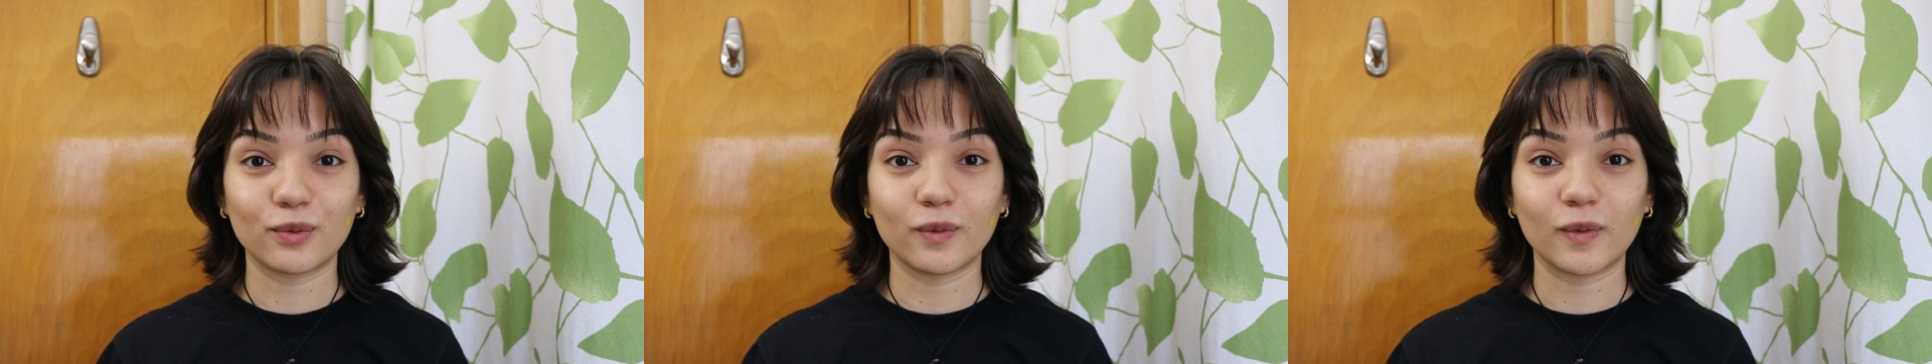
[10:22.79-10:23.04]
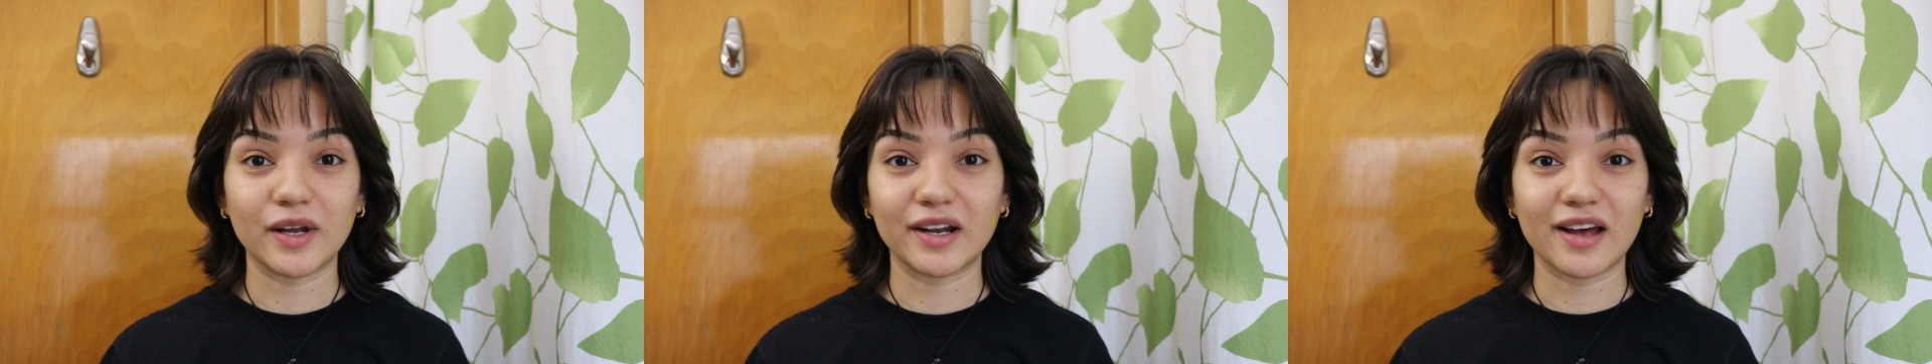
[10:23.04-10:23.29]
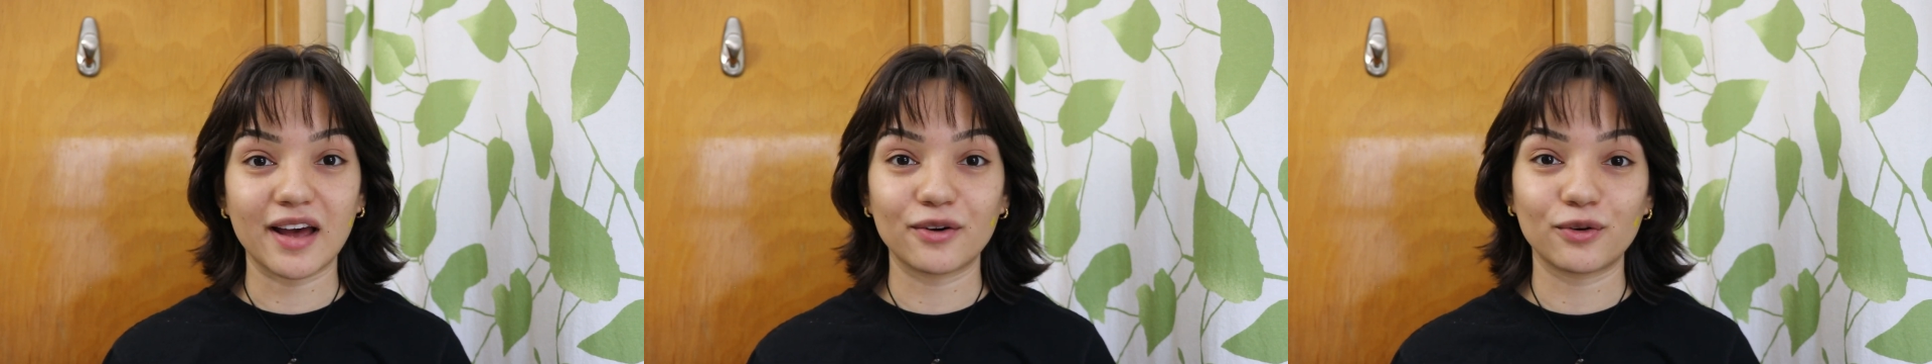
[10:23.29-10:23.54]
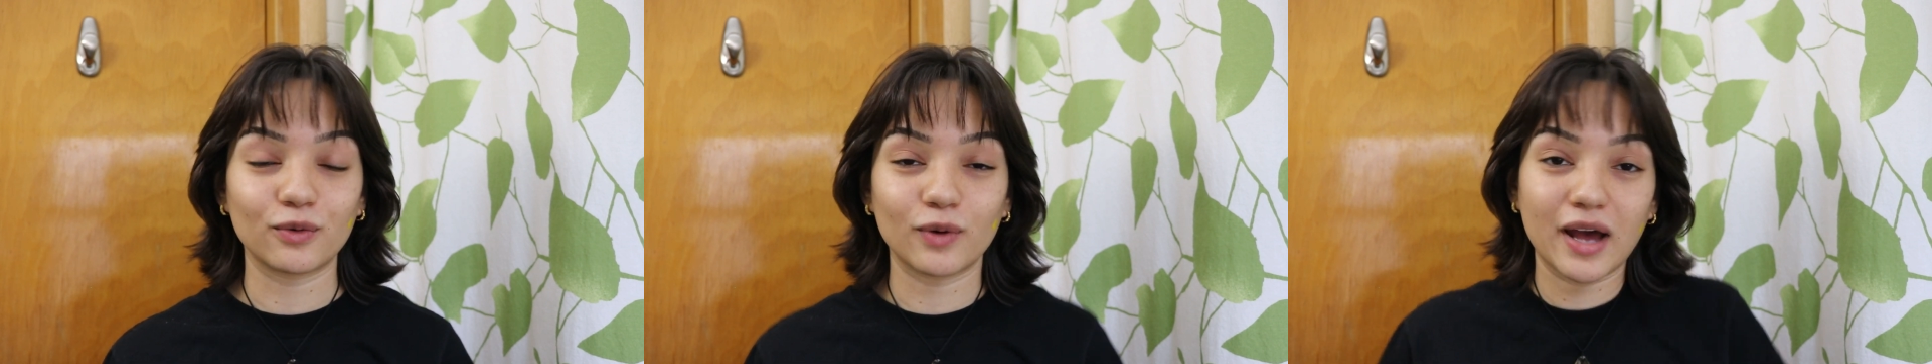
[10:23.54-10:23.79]

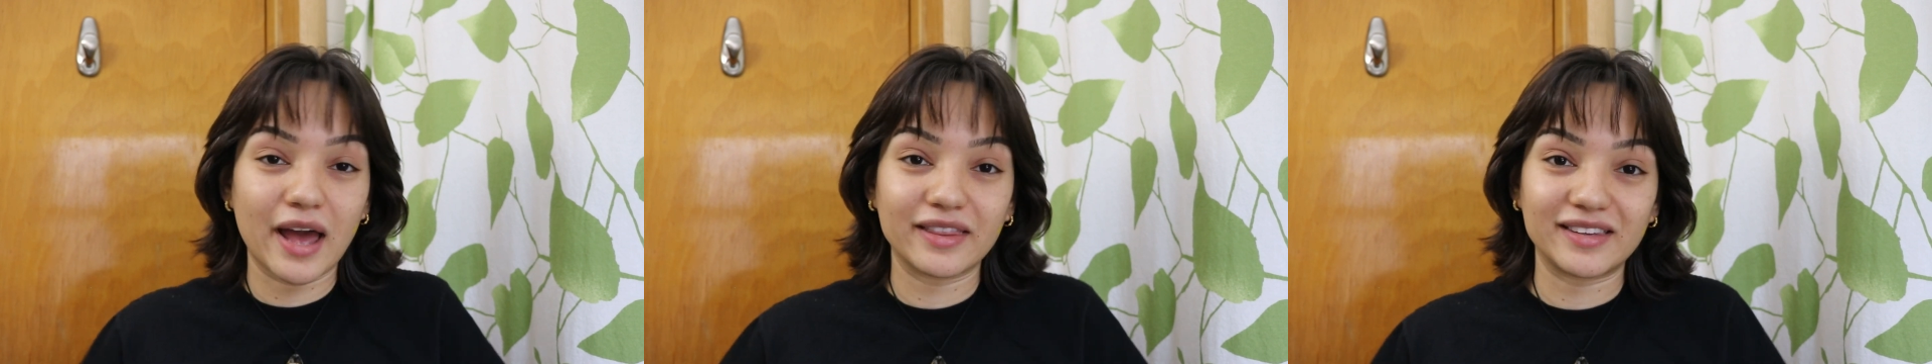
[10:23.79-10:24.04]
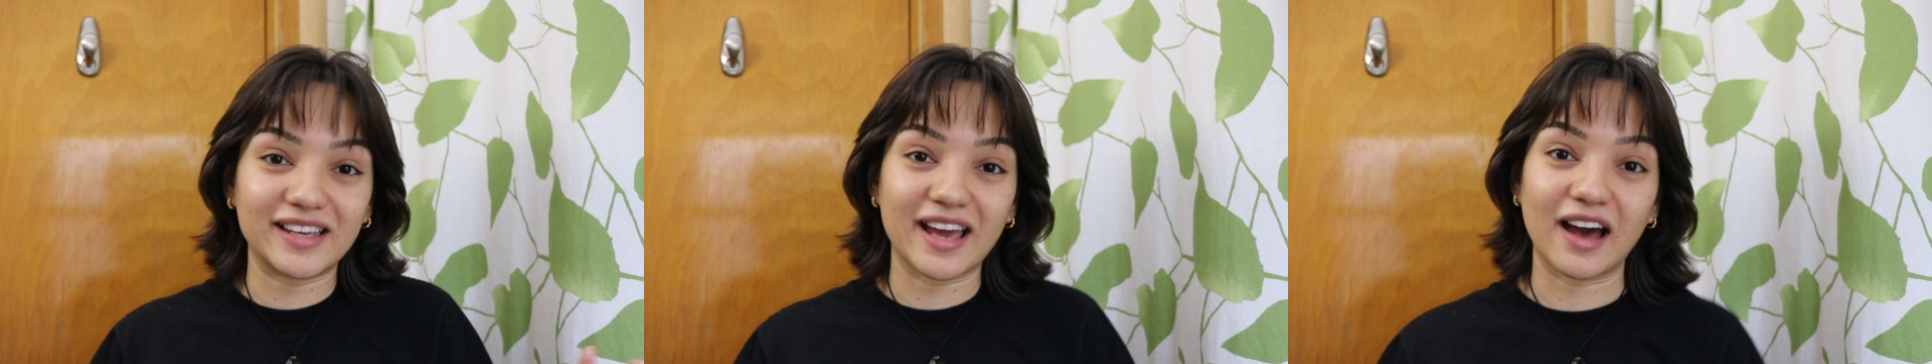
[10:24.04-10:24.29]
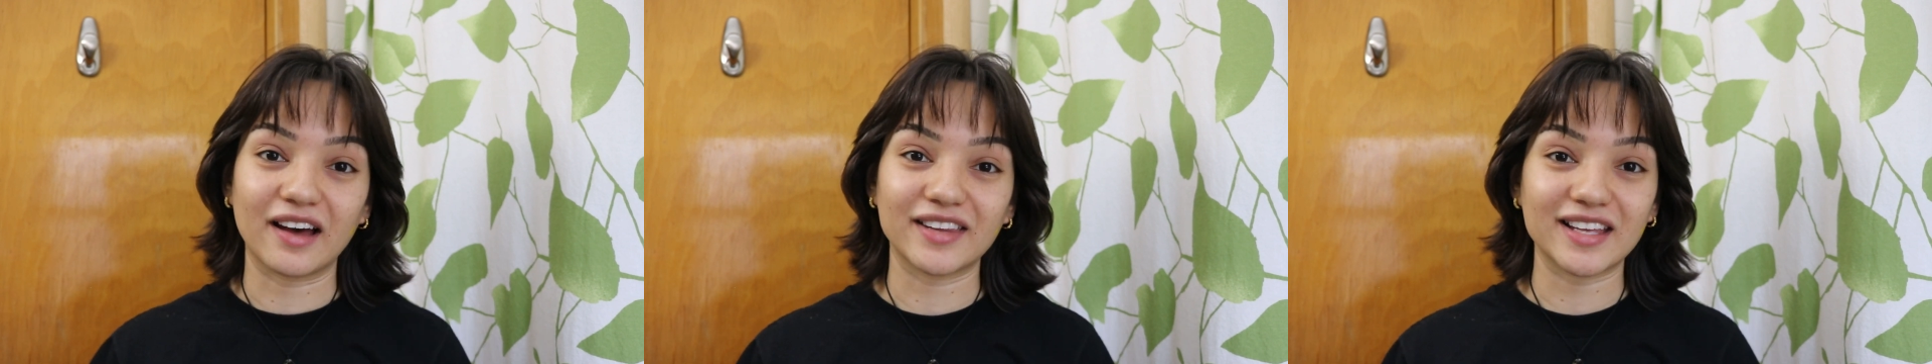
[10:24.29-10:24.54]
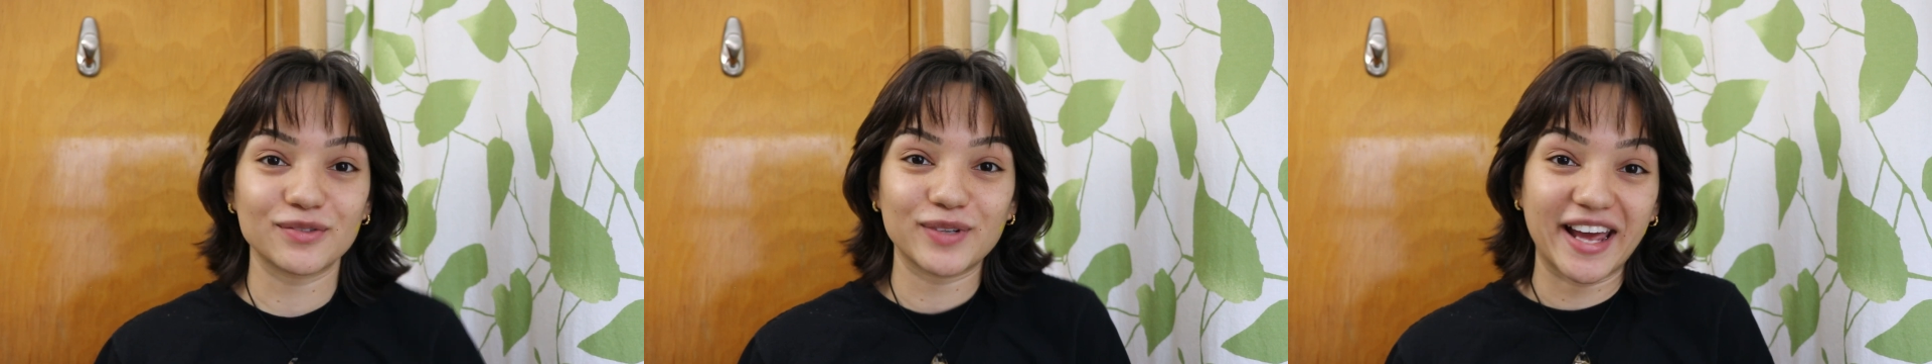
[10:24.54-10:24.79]
Yeah,
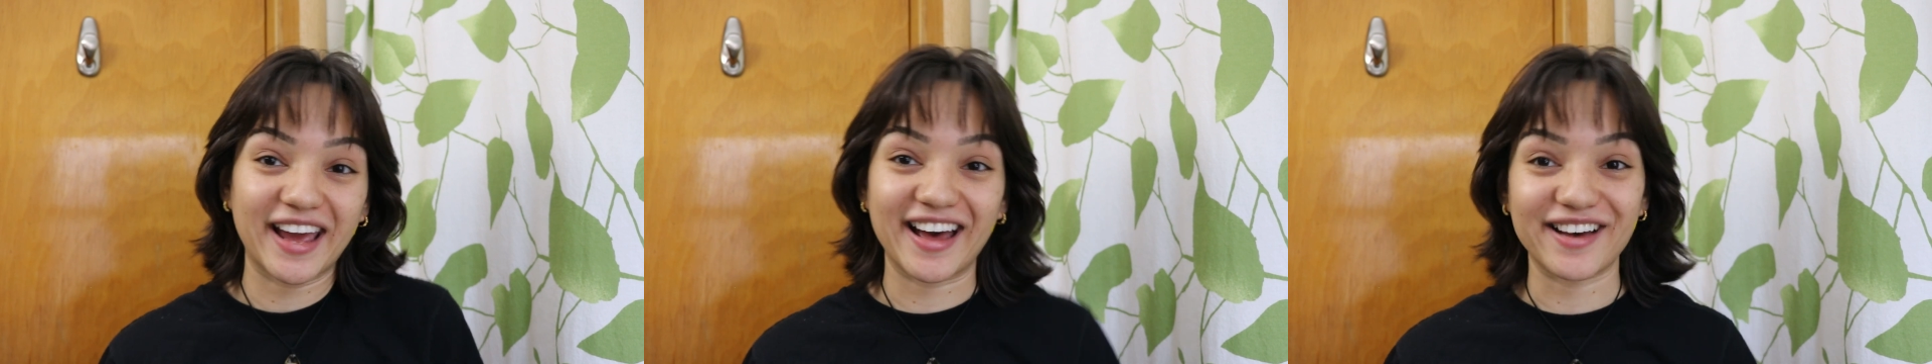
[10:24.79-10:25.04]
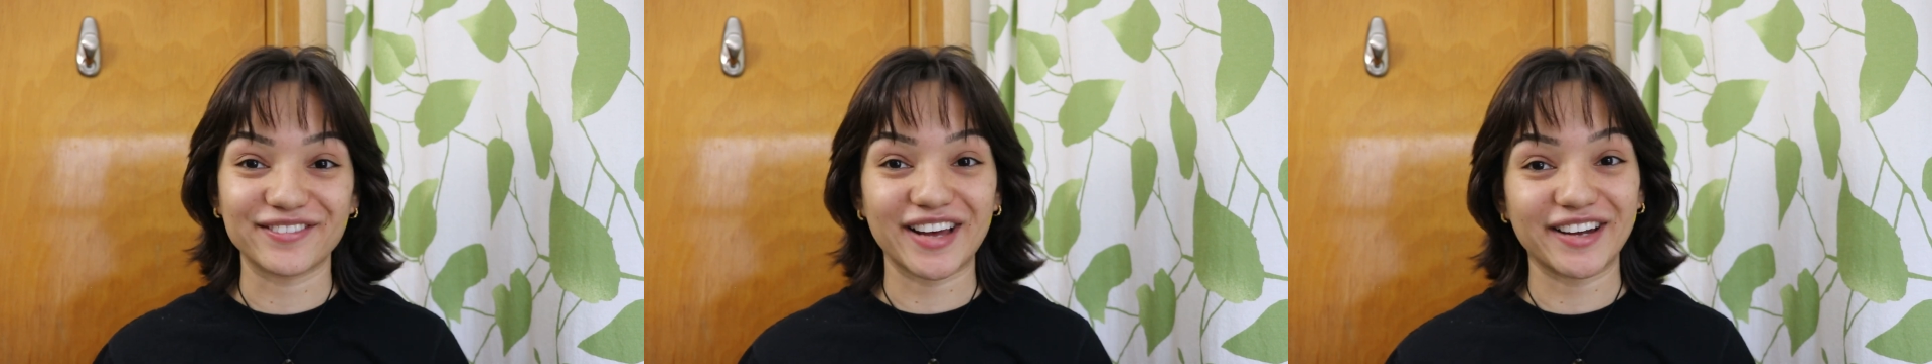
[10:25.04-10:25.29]
that's what I have.